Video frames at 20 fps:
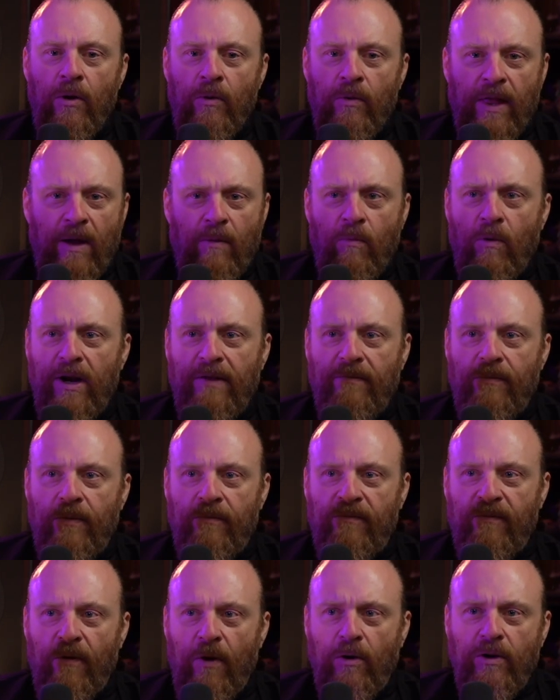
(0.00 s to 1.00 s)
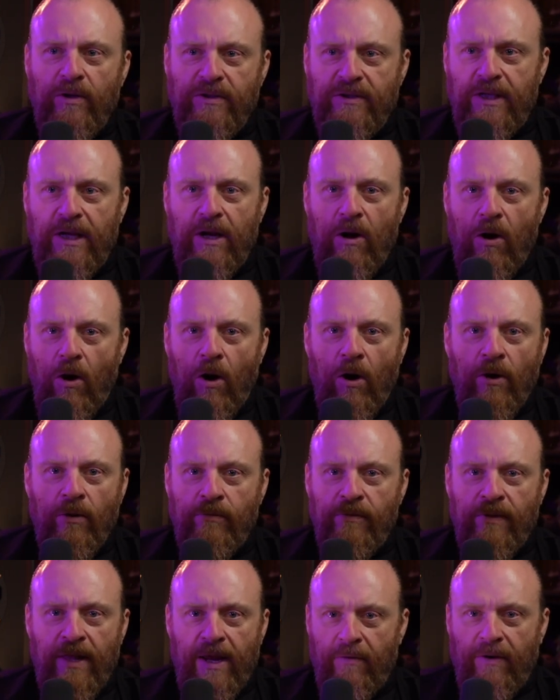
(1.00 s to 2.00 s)
they weren't even focusing
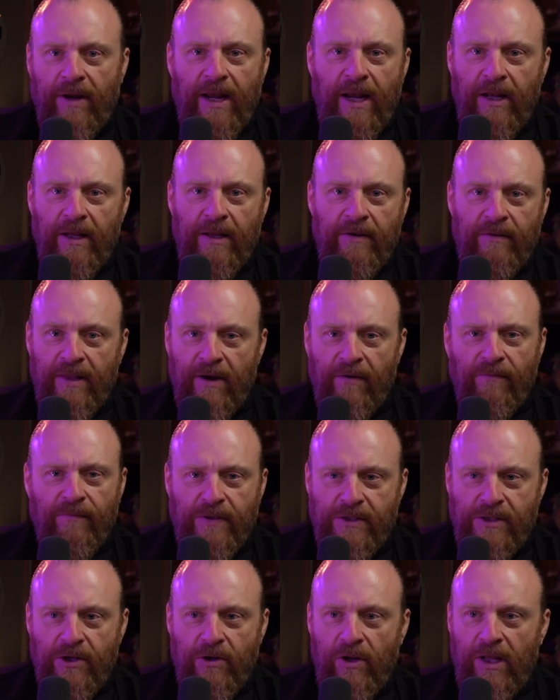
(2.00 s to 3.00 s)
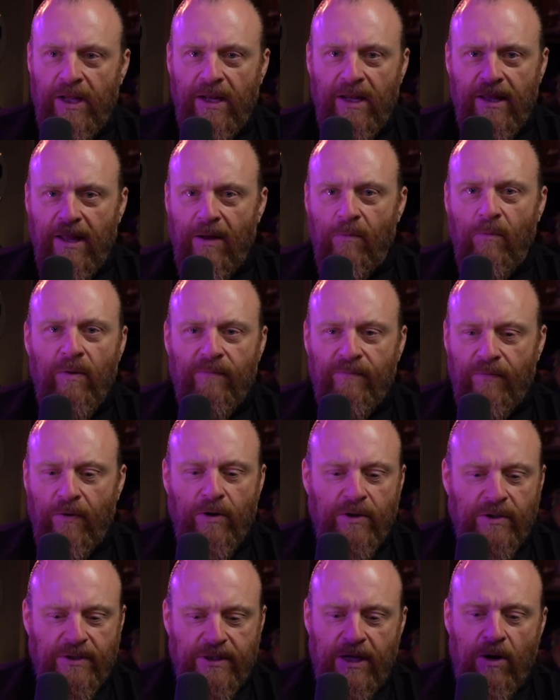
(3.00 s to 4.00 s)
on their healing, their physical healing. They weren't
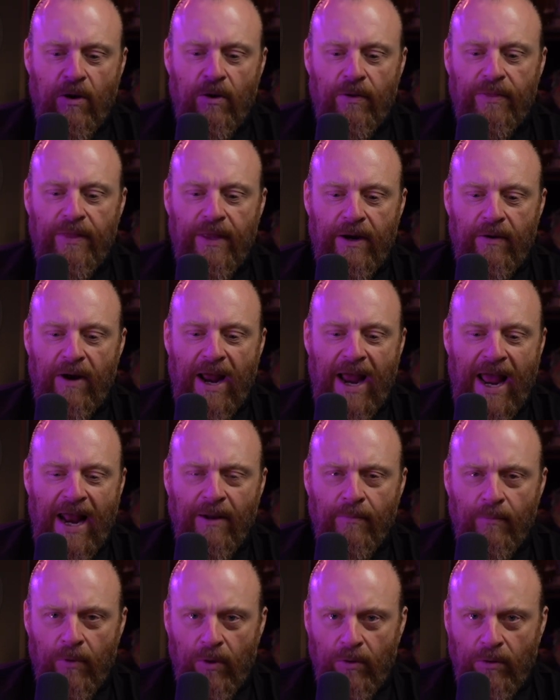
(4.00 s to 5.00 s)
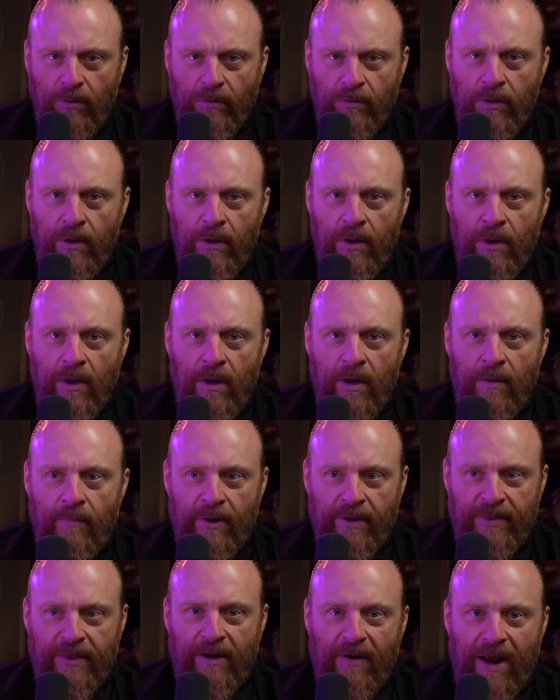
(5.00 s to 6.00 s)
focusing on their animal,
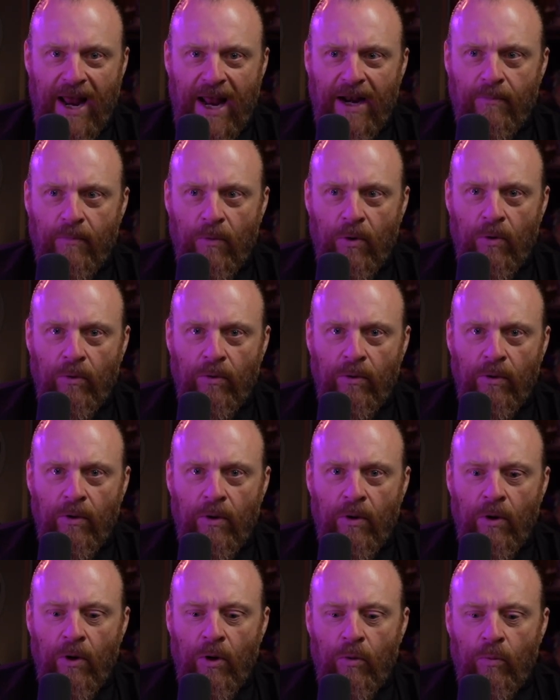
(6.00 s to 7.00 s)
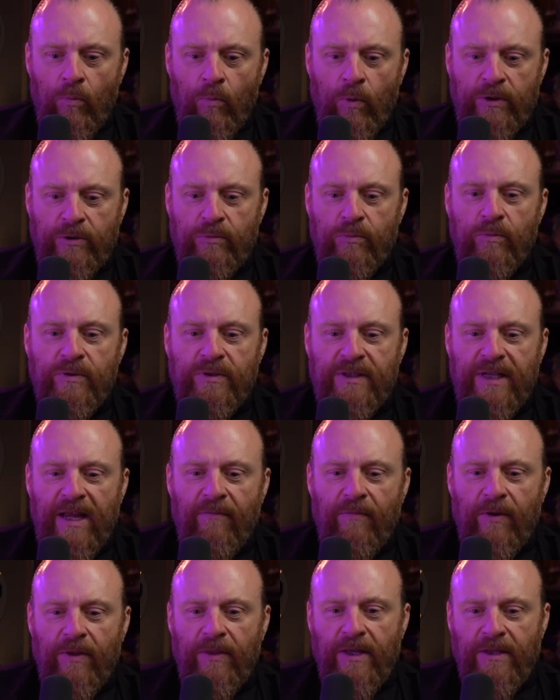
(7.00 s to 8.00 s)
but their animal, which was
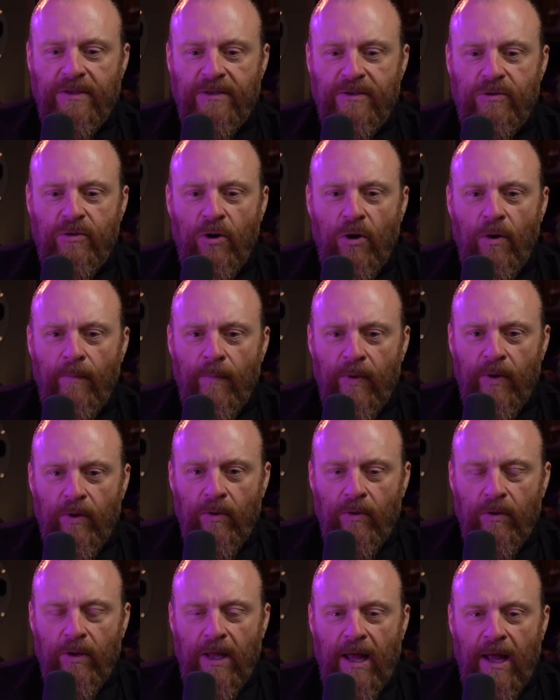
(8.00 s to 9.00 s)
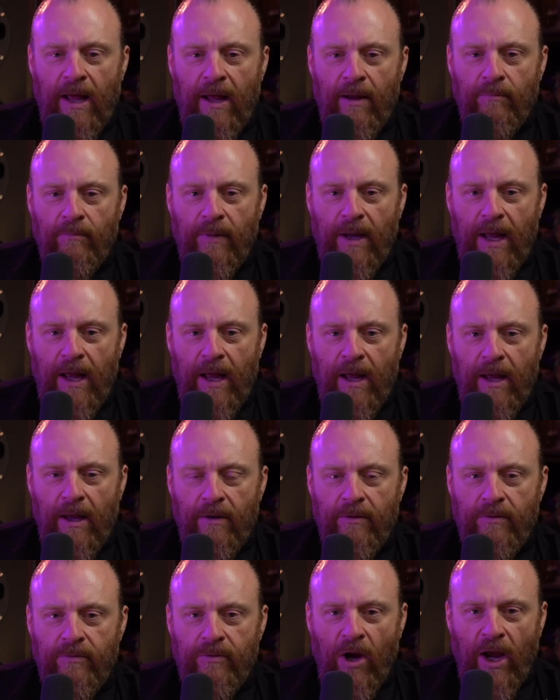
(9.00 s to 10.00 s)
given this terminal um, uh,
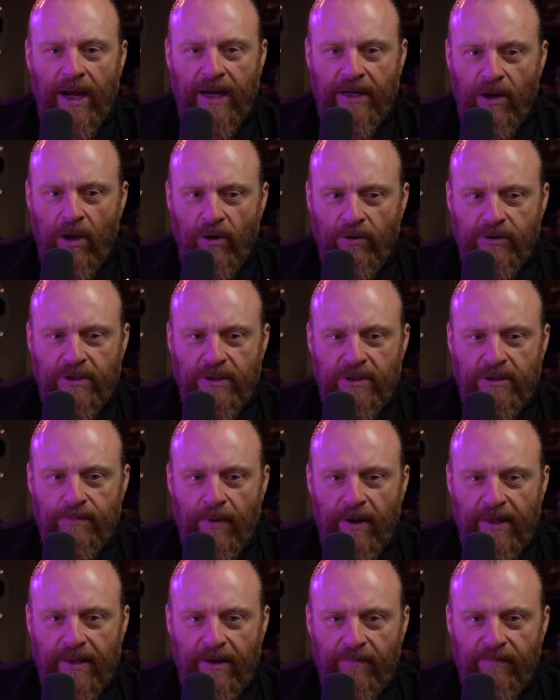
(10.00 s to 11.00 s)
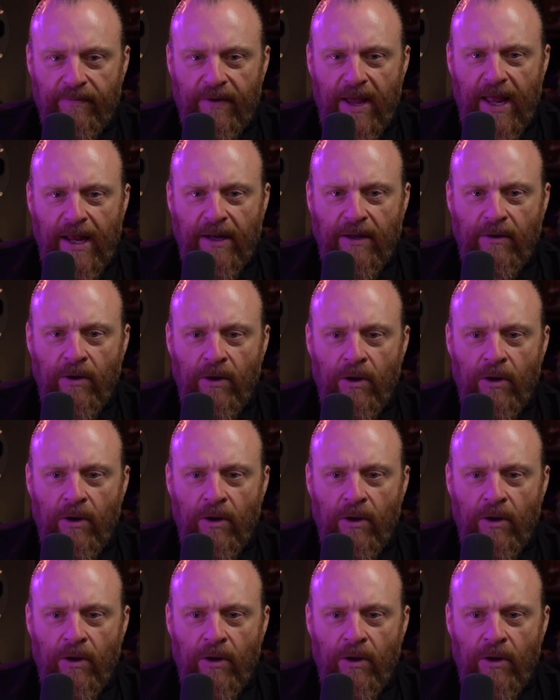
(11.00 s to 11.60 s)
diagnosis by their vet,